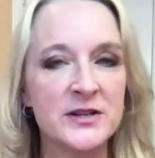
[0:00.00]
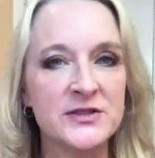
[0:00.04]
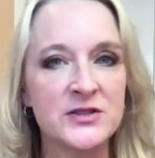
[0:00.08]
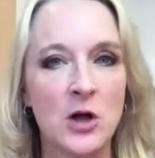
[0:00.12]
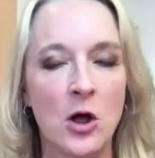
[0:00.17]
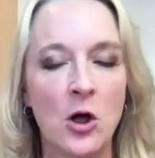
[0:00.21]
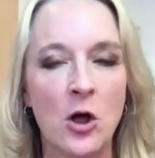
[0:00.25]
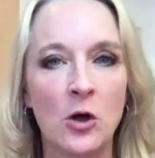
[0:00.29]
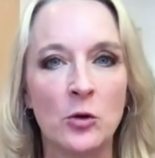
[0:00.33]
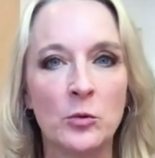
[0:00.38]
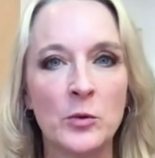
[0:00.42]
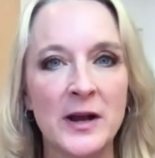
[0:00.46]
has
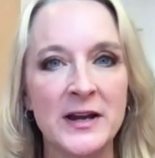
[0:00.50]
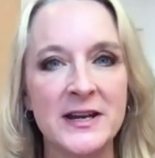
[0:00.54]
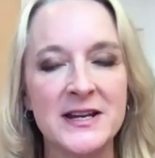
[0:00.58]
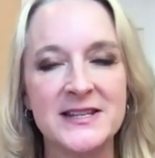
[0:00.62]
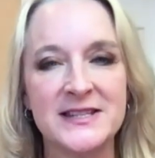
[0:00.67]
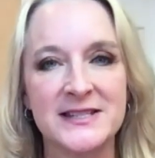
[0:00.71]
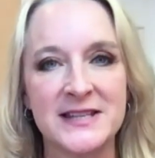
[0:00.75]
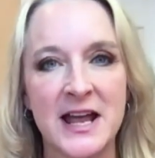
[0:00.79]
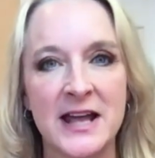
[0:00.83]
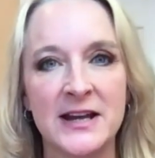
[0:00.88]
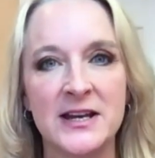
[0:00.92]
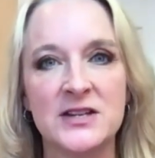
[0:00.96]
already
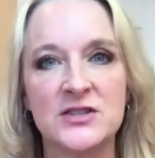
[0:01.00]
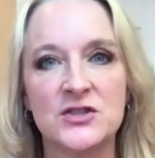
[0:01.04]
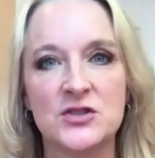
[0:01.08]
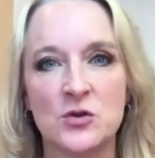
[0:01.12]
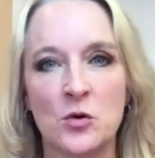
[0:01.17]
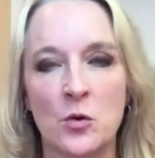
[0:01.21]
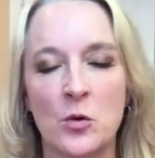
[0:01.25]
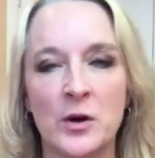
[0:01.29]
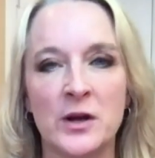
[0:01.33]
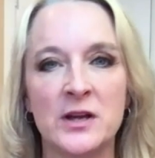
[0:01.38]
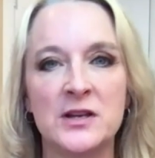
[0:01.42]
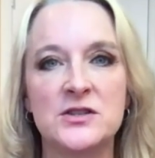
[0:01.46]
said it's
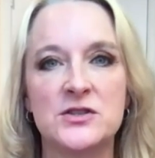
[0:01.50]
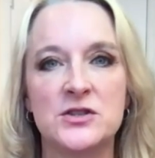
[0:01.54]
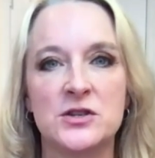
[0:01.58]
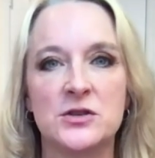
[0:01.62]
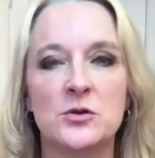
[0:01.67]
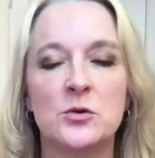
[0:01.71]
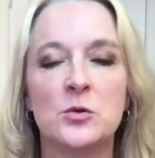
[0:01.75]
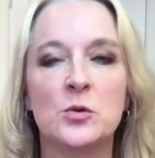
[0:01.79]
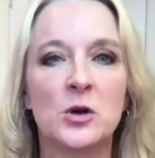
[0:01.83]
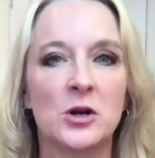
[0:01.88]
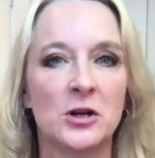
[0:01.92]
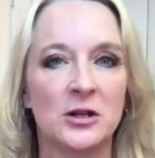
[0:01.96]
going
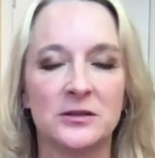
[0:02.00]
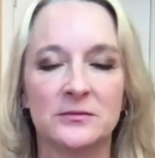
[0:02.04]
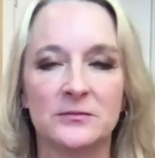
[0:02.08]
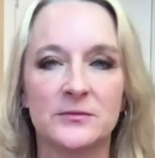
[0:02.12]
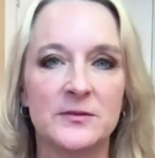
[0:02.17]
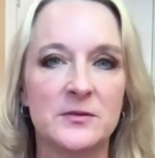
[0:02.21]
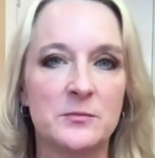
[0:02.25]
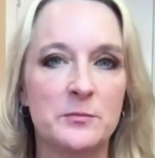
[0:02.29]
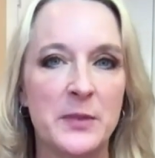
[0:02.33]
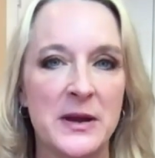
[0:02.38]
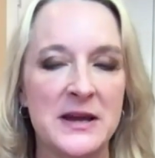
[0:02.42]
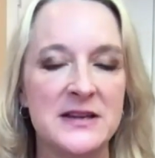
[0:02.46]
to
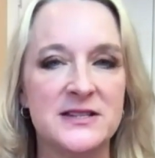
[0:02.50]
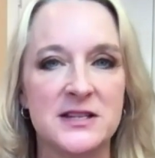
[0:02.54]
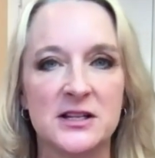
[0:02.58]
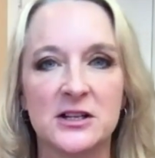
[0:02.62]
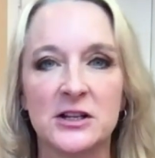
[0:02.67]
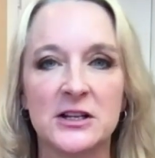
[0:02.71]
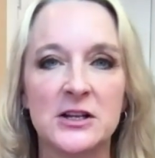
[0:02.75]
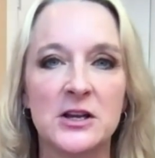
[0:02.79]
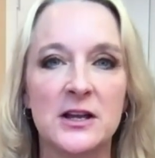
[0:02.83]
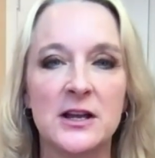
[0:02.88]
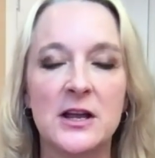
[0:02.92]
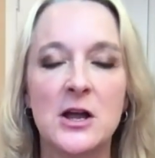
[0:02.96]

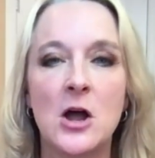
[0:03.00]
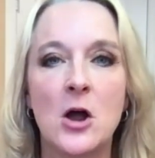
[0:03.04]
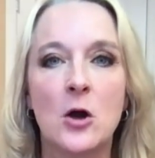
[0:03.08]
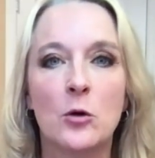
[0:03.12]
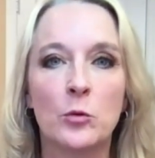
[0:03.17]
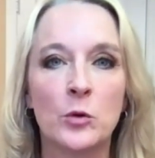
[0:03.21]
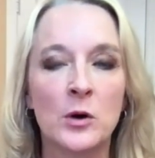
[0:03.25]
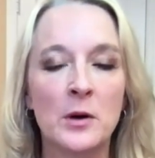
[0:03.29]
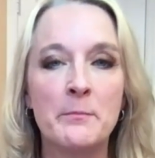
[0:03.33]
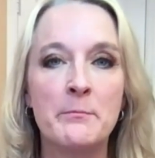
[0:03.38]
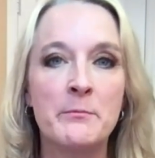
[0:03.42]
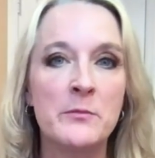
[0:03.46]
basically
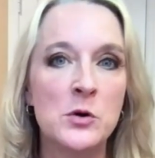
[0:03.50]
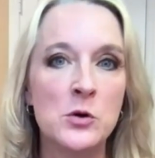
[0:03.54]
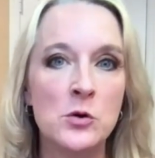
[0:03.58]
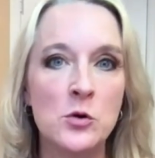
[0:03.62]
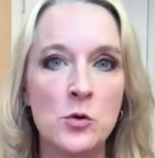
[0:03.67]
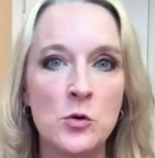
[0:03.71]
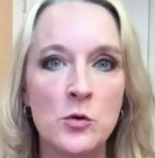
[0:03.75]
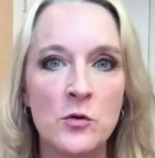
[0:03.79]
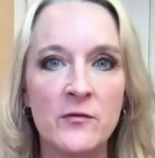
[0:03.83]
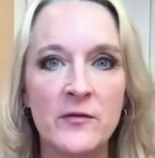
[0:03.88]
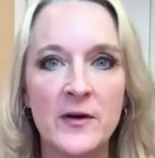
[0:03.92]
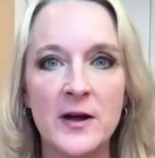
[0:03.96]

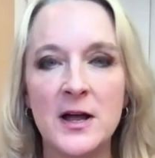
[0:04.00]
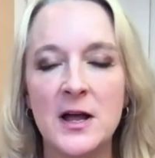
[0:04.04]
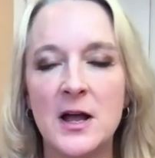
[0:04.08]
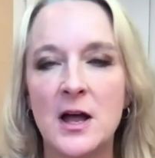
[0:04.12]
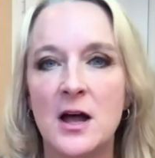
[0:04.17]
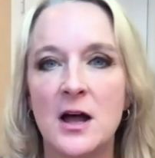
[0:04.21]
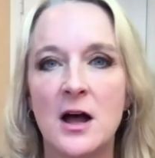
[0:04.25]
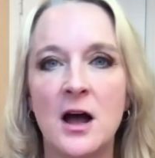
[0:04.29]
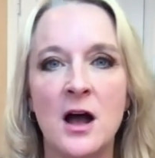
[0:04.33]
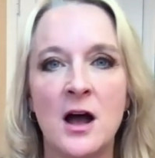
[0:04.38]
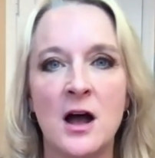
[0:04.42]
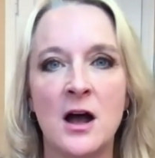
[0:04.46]
remove
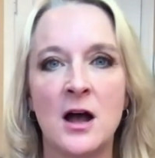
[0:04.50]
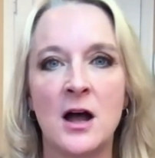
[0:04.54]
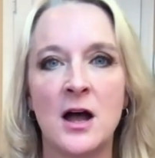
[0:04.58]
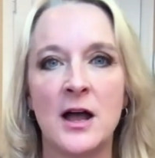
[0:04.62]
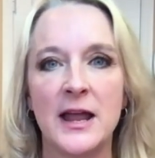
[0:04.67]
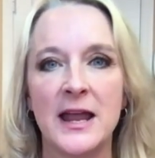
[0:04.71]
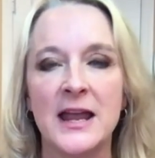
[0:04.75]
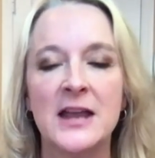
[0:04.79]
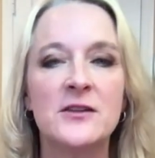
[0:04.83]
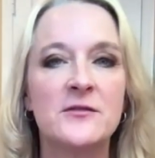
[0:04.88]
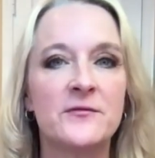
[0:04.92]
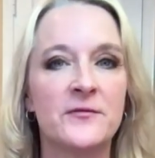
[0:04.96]
uh,
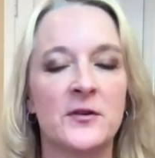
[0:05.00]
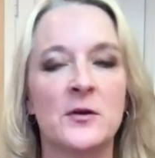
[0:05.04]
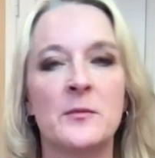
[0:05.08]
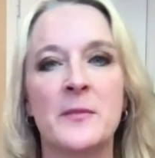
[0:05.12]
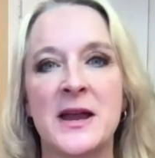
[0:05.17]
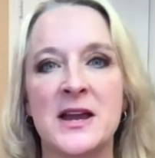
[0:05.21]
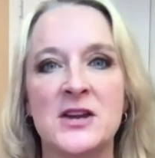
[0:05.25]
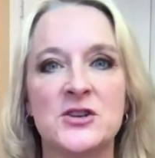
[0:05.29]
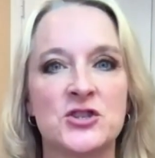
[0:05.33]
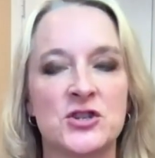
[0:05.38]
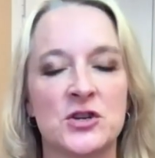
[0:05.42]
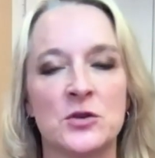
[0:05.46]

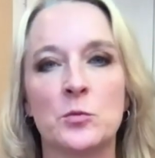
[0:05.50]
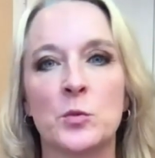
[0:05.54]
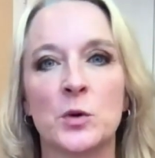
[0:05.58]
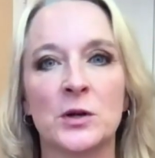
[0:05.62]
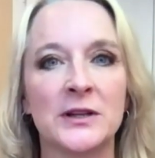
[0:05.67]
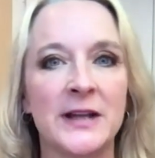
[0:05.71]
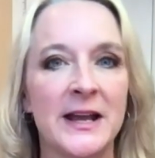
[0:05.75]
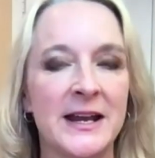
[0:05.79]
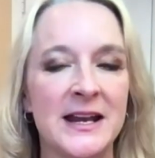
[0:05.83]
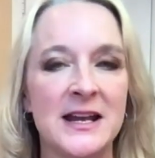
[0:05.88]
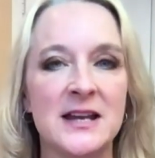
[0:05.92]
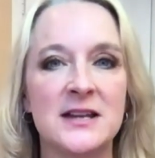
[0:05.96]
information
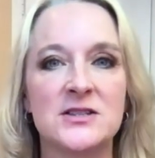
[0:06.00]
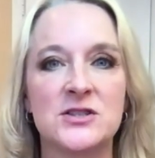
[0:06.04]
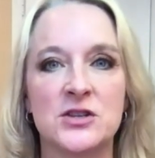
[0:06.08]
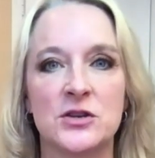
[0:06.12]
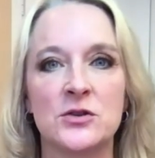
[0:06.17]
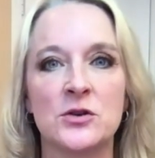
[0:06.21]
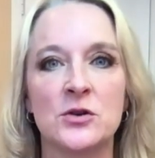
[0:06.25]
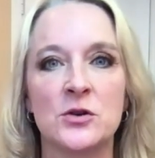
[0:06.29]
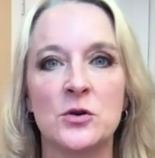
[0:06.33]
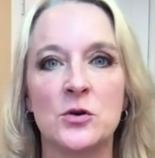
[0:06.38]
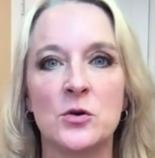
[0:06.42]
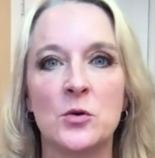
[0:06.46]
relating
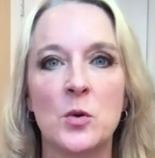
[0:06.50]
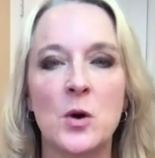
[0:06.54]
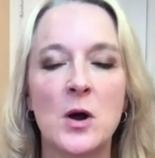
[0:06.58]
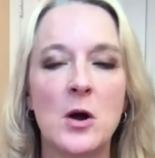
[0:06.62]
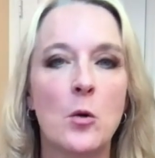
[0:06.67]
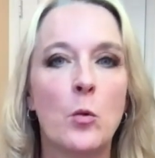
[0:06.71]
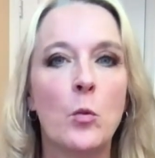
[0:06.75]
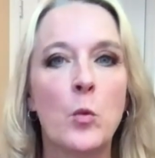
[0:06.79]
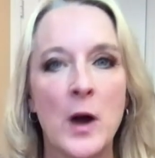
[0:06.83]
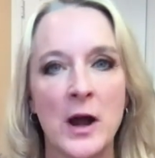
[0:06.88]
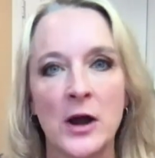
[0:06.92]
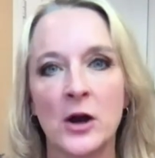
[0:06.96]
to
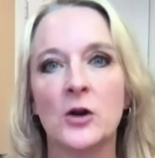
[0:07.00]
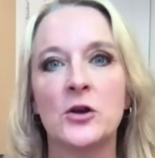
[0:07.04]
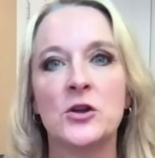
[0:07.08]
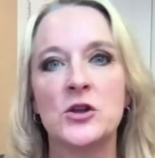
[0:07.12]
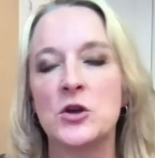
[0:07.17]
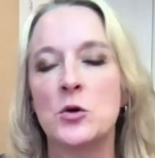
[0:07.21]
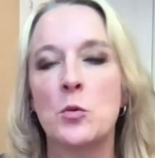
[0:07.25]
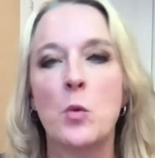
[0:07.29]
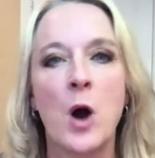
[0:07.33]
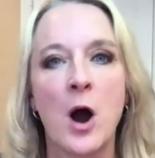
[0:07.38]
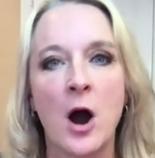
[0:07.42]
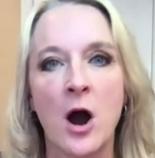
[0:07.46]
where
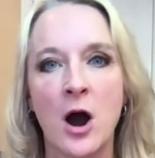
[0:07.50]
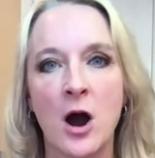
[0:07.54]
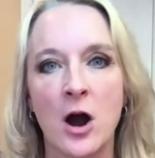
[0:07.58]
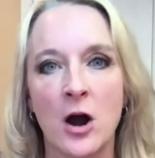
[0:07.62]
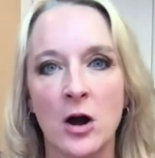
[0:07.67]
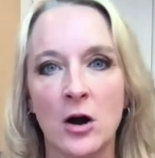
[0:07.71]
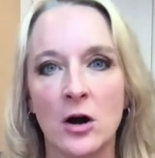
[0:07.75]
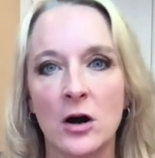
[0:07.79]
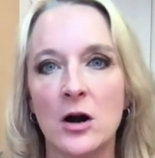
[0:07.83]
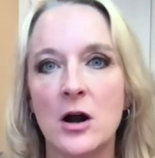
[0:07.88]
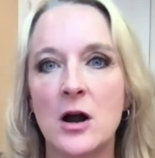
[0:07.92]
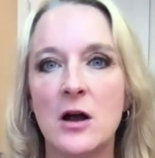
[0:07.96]
you
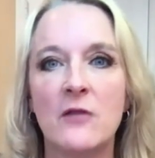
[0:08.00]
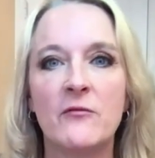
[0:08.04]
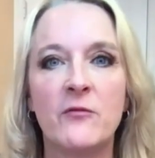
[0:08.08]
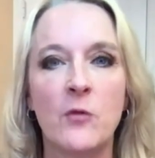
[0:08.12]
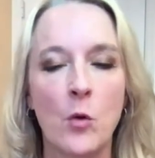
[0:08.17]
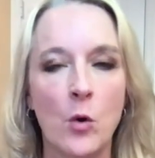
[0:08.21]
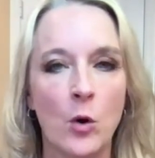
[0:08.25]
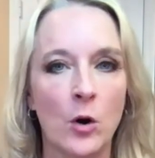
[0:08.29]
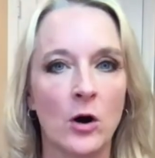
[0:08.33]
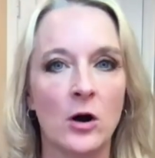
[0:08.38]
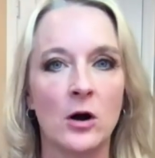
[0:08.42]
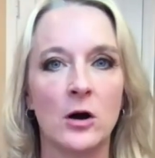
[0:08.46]
are
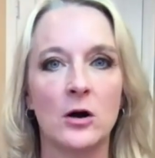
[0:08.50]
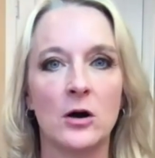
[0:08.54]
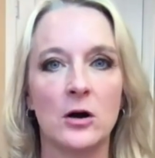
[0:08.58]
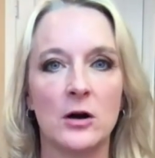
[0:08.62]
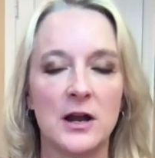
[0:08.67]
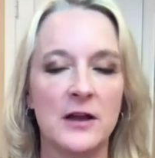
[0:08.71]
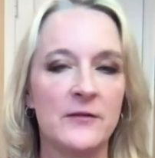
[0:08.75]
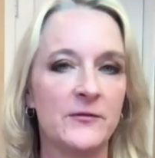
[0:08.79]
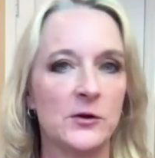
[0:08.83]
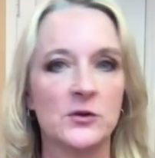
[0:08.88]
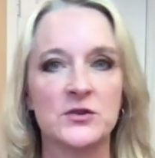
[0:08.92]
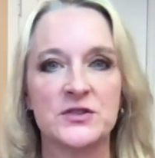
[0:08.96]
for
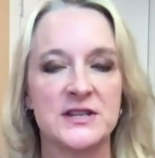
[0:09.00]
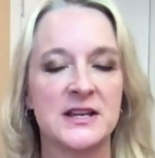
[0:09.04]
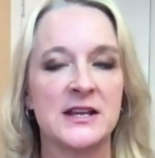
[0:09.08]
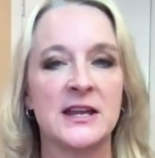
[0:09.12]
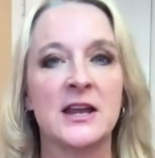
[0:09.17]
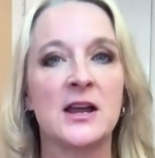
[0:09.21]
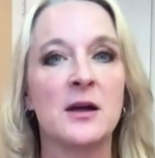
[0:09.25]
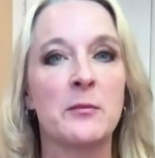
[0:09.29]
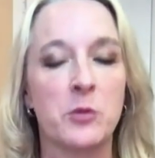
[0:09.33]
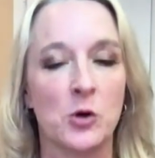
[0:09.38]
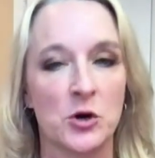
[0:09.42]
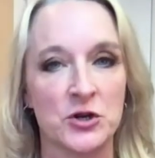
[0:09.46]
if you're
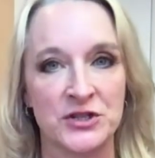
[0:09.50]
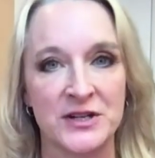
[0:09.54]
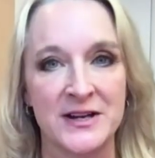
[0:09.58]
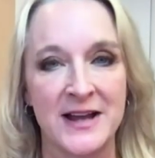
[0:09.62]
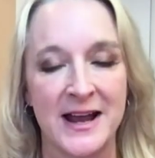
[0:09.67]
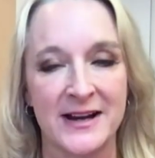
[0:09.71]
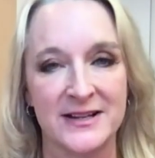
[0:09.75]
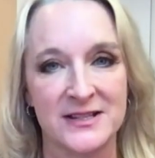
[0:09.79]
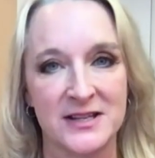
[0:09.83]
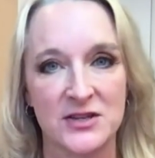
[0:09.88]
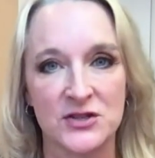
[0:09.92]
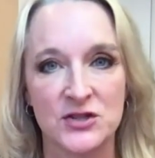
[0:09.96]
seeking abortion
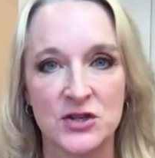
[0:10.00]
access.